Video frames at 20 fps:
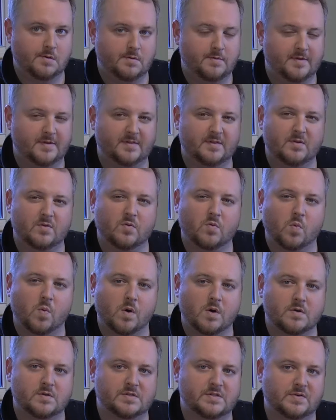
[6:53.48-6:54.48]
I think there were
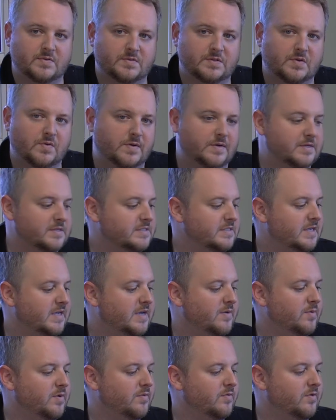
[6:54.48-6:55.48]
words I was going to
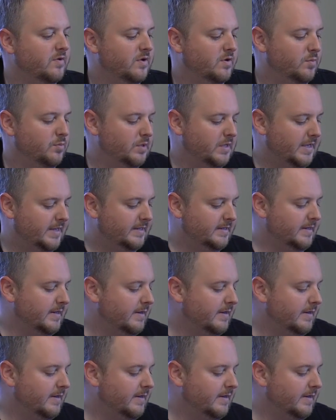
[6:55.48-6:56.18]
say, but I'm drawing a blank